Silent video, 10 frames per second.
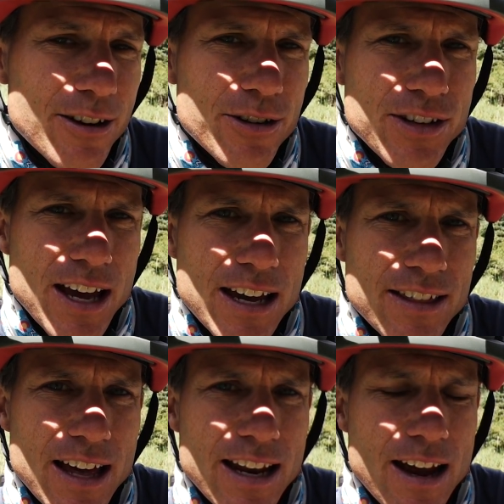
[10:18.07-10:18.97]
They're saying
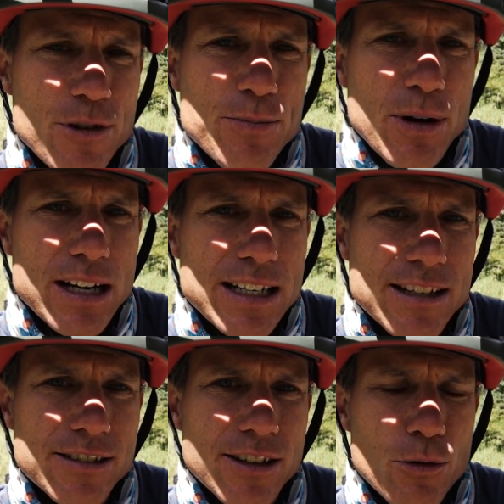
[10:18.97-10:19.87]
that everybody
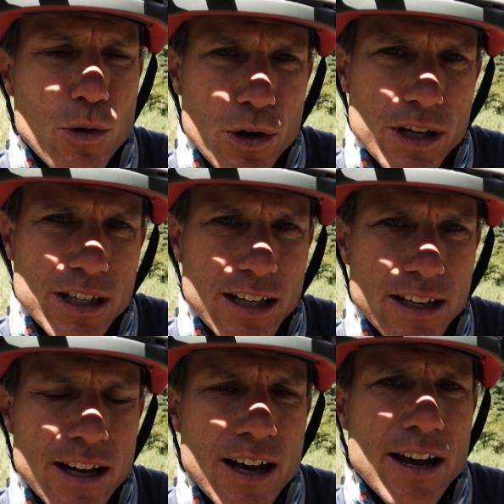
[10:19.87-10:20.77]
needs to
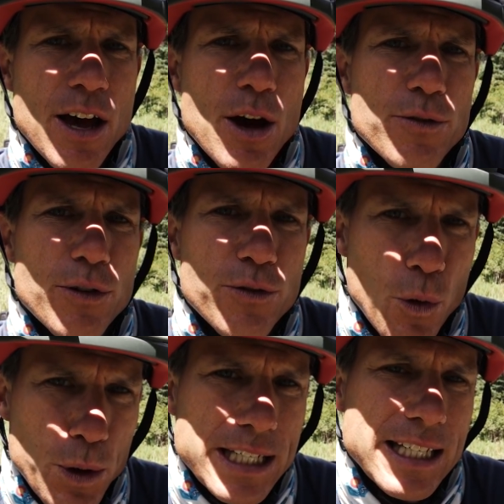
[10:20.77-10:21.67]
quarantine for
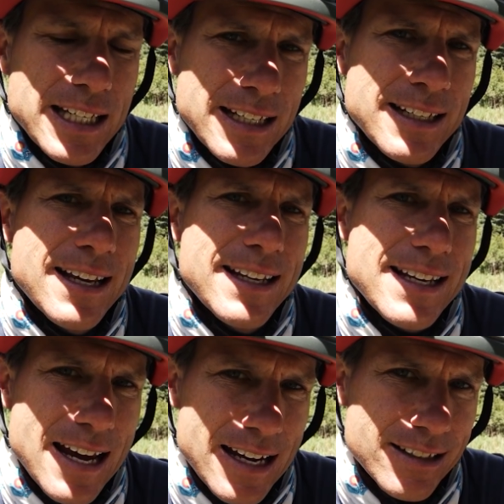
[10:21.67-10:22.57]
14
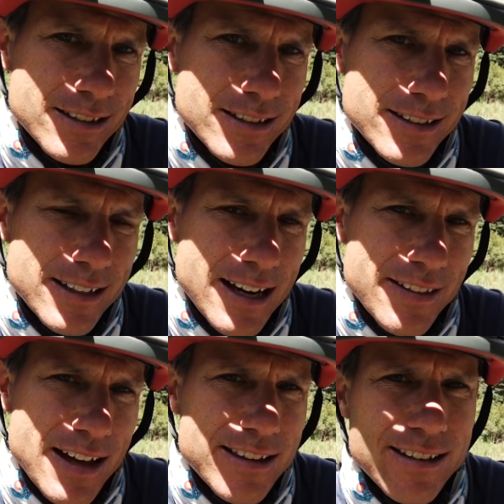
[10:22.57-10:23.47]
days,
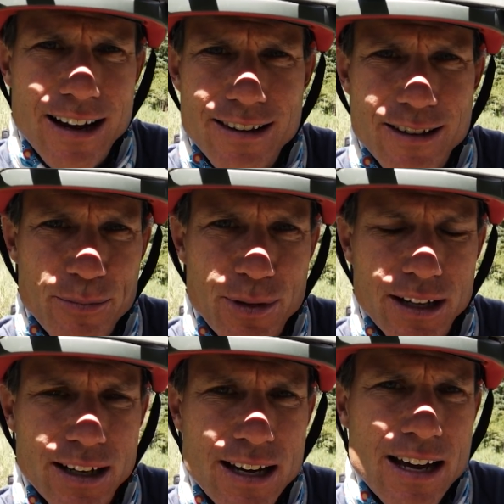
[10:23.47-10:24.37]
and that's not something